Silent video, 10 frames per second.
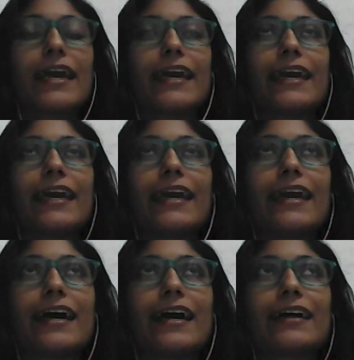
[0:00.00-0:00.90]

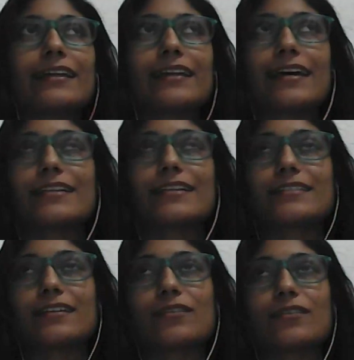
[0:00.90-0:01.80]
I like
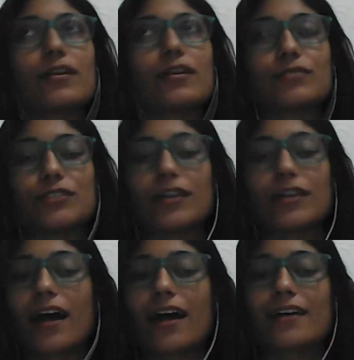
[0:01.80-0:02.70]
to go out to
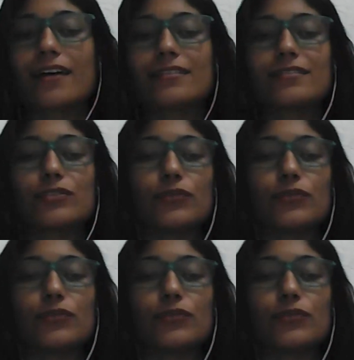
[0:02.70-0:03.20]
dance,